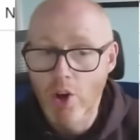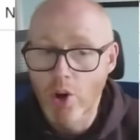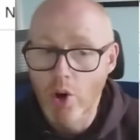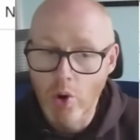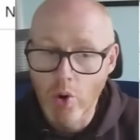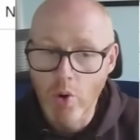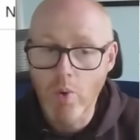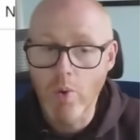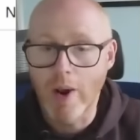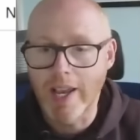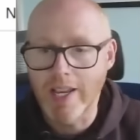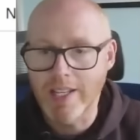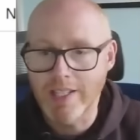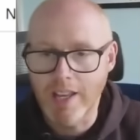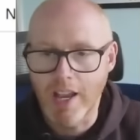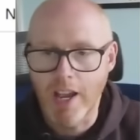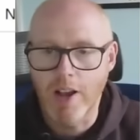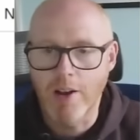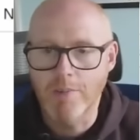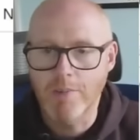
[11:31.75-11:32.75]
always
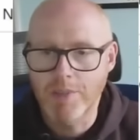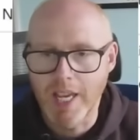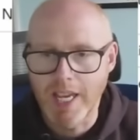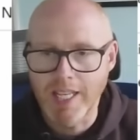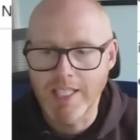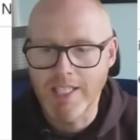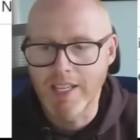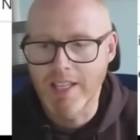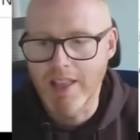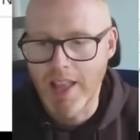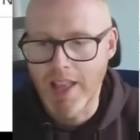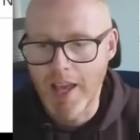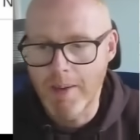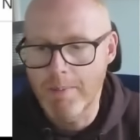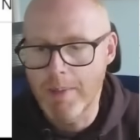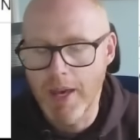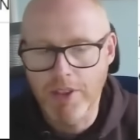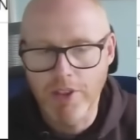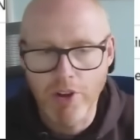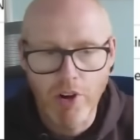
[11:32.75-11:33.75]
updating their
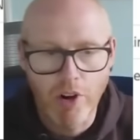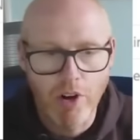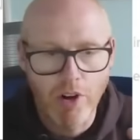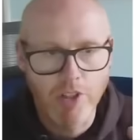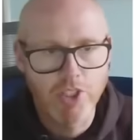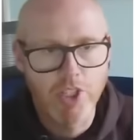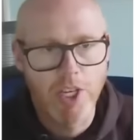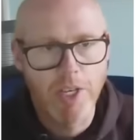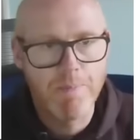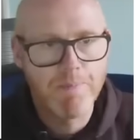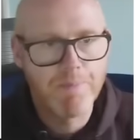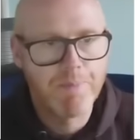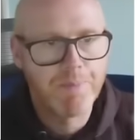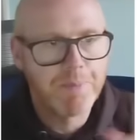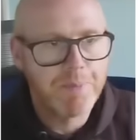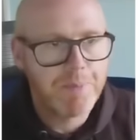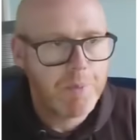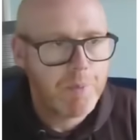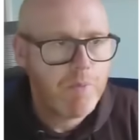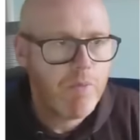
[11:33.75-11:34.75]
methodology.
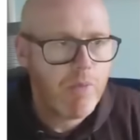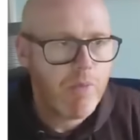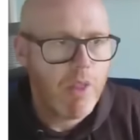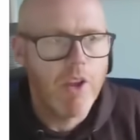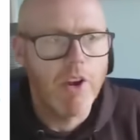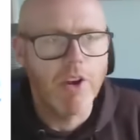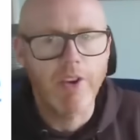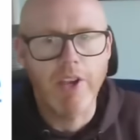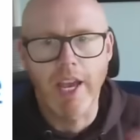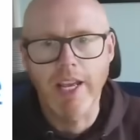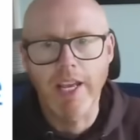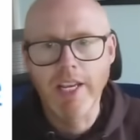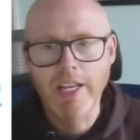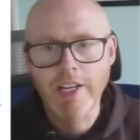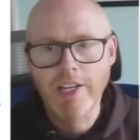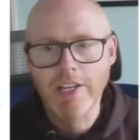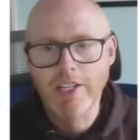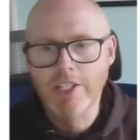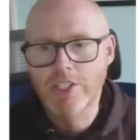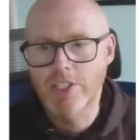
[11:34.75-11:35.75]
Okay,
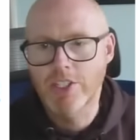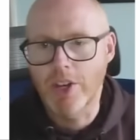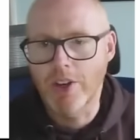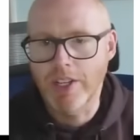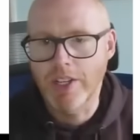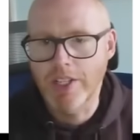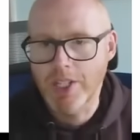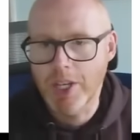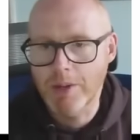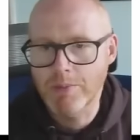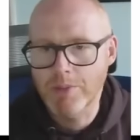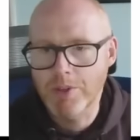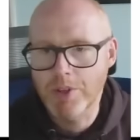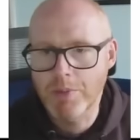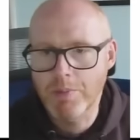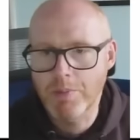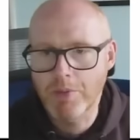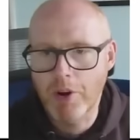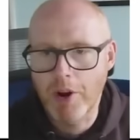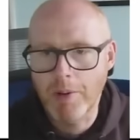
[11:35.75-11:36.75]
so in terms of
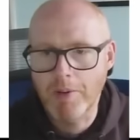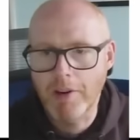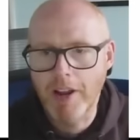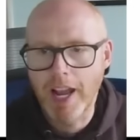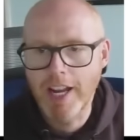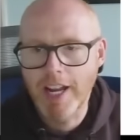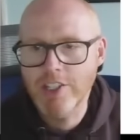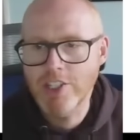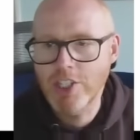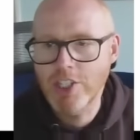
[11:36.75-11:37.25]
the primary energy